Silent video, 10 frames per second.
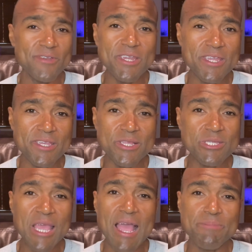
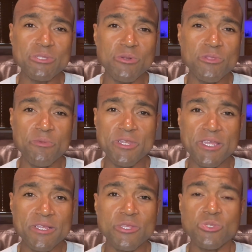Ridiculous. Absolutely
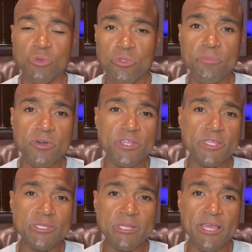ridiculous. Throw the book at
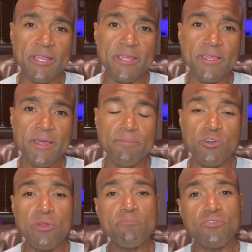this lady,
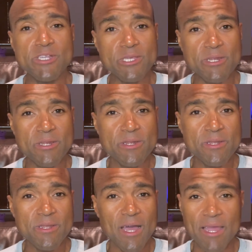put her in prison.
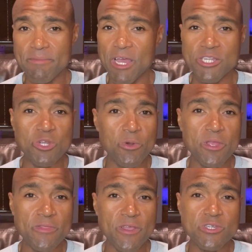I'm not
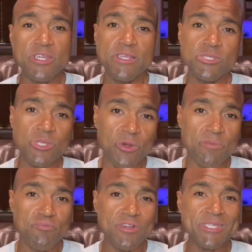joking there. She needs to go
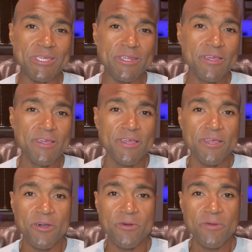to prison.
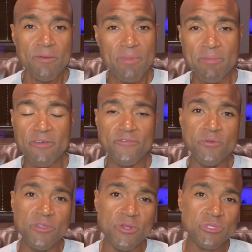You know, maybe a
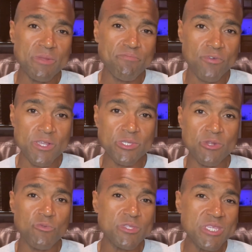few years in
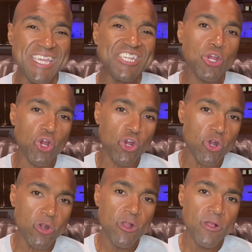prison would teach
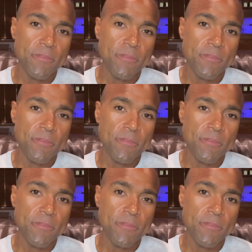her